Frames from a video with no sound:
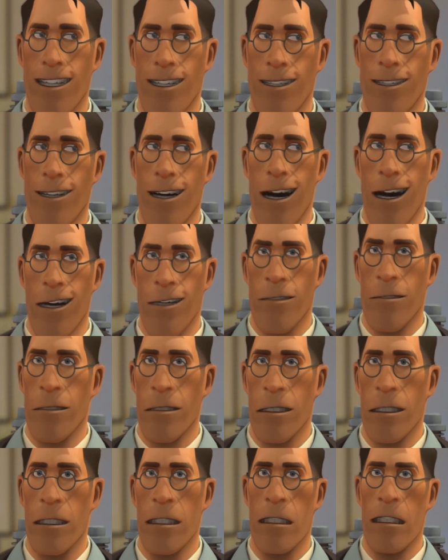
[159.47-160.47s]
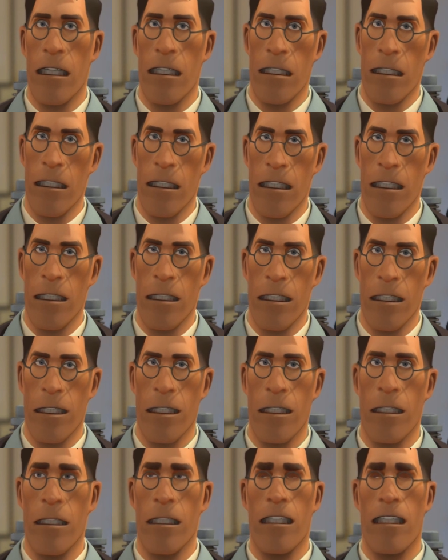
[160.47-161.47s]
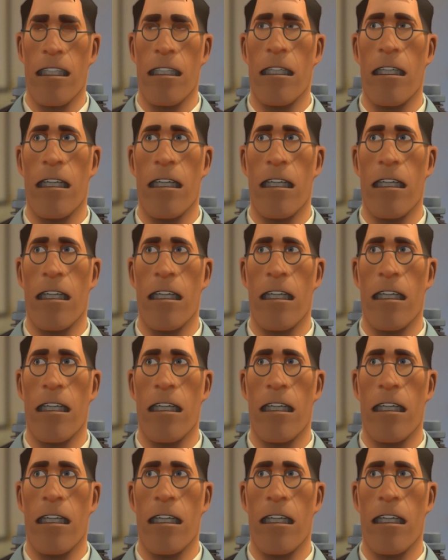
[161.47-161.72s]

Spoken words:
It hasn't disappointed in the slightest.